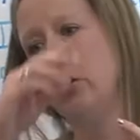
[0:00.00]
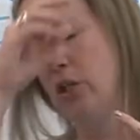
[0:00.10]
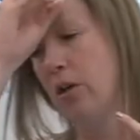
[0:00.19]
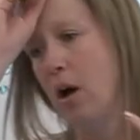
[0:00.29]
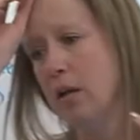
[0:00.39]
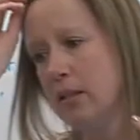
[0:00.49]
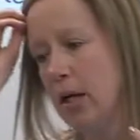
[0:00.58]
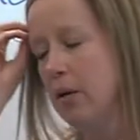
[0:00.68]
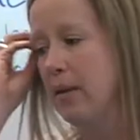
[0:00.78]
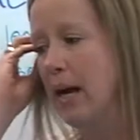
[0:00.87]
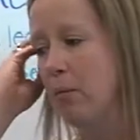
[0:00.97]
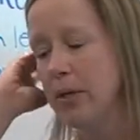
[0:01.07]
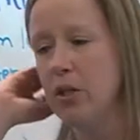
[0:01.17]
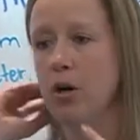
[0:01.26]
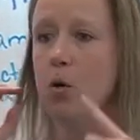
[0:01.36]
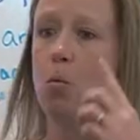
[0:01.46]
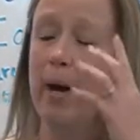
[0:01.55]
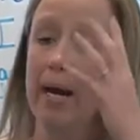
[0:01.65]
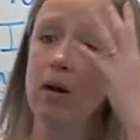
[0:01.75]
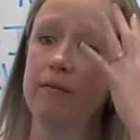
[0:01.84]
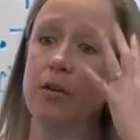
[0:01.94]
this year also that when you're
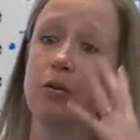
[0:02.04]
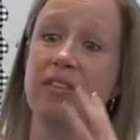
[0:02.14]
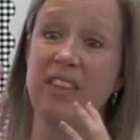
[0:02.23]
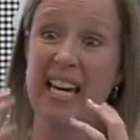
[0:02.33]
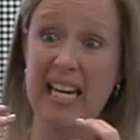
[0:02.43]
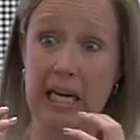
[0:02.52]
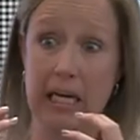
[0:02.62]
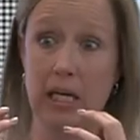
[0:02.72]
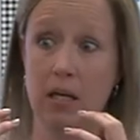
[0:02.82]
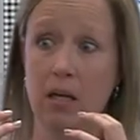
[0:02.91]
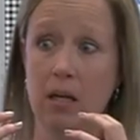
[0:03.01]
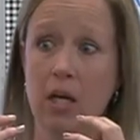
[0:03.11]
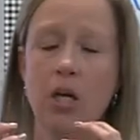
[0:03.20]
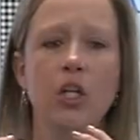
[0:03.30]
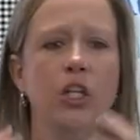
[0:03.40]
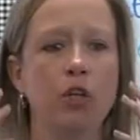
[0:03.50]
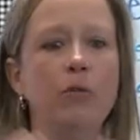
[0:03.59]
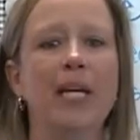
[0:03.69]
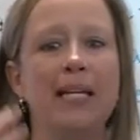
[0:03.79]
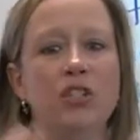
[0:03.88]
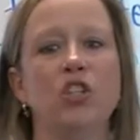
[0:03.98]
aware of your thinking, you
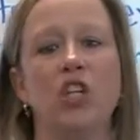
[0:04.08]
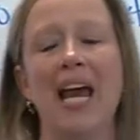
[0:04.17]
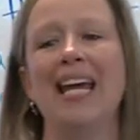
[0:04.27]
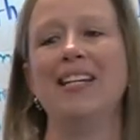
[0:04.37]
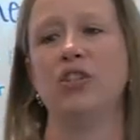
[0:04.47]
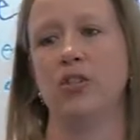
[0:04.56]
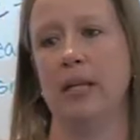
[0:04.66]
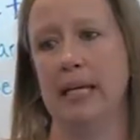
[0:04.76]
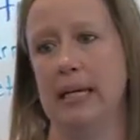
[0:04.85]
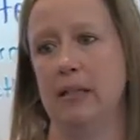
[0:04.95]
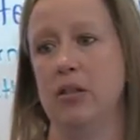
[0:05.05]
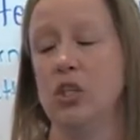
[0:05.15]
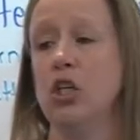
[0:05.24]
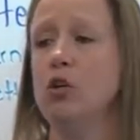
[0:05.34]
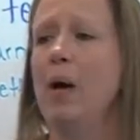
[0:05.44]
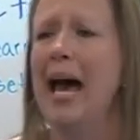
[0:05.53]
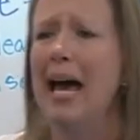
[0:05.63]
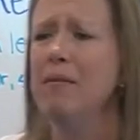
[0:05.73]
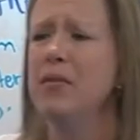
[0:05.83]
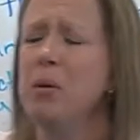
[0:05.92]
can change things. You have